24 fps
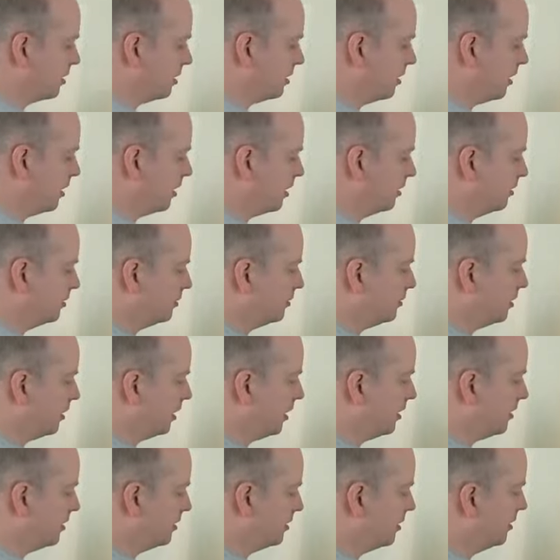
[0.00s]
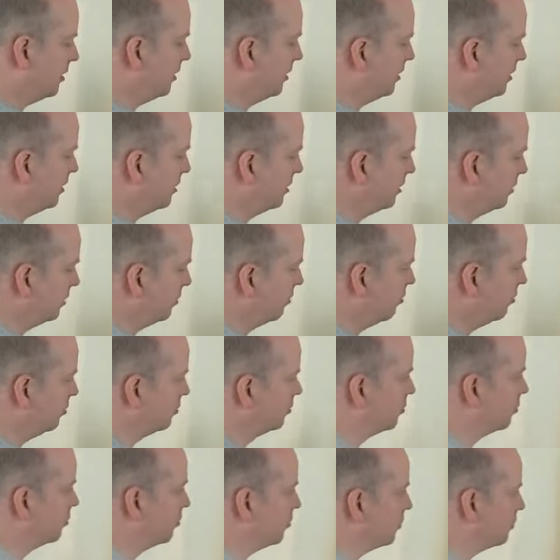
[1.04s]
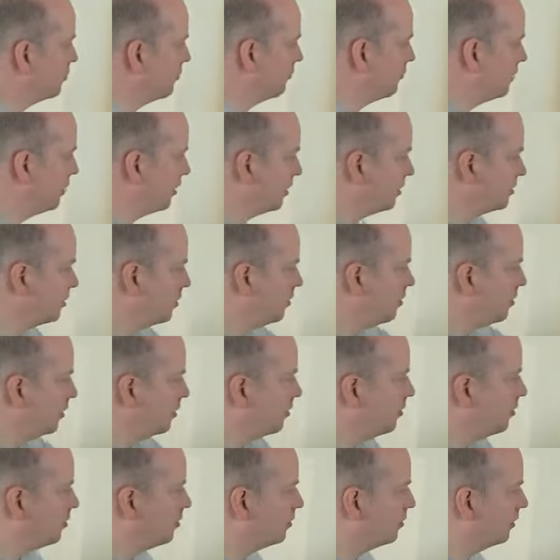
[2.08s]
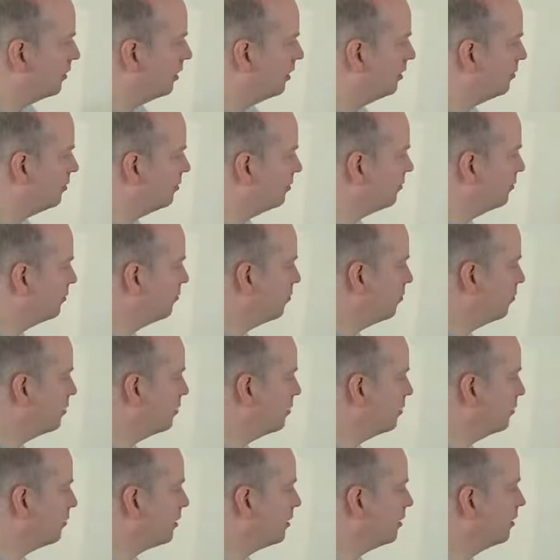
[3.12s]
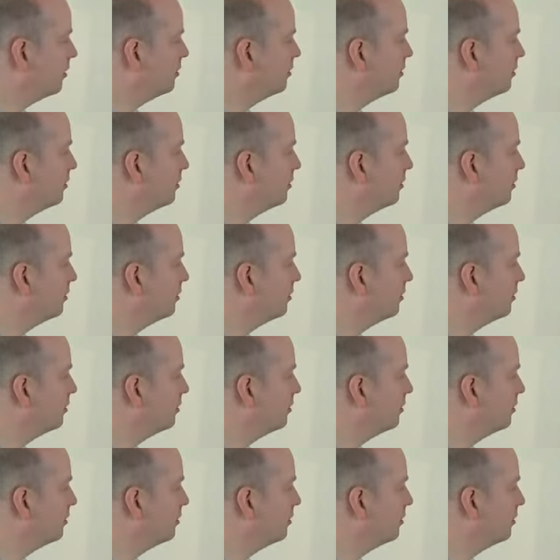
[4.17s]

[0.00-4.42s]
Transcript: and daisies and all sorts of things going on here in the foreground.